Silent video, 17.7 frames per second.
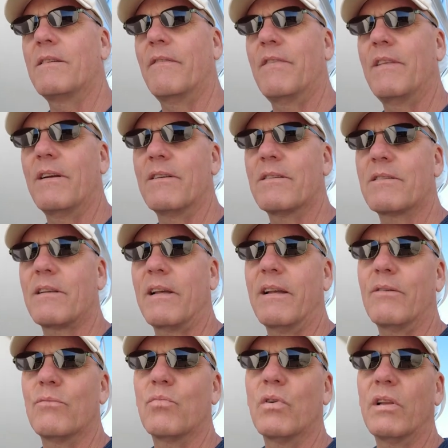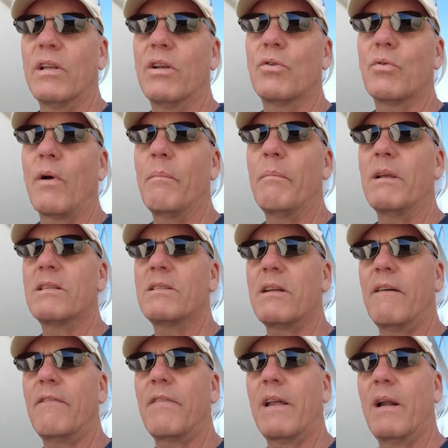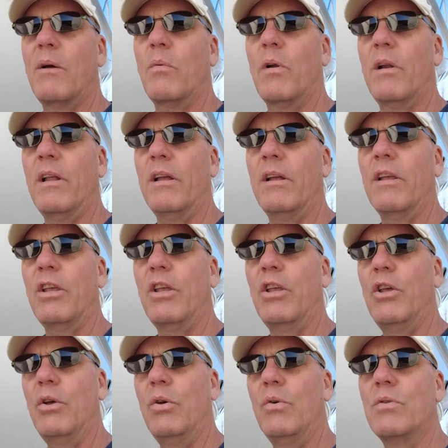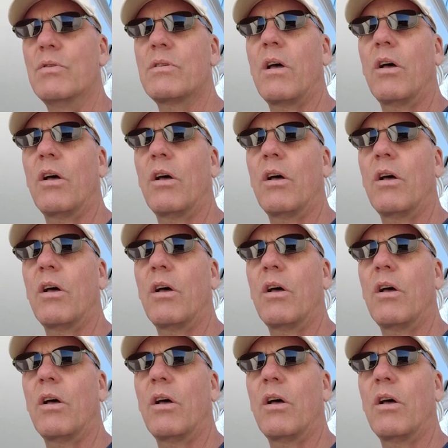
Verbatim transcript: if there's like really grummy stuff that I want to use,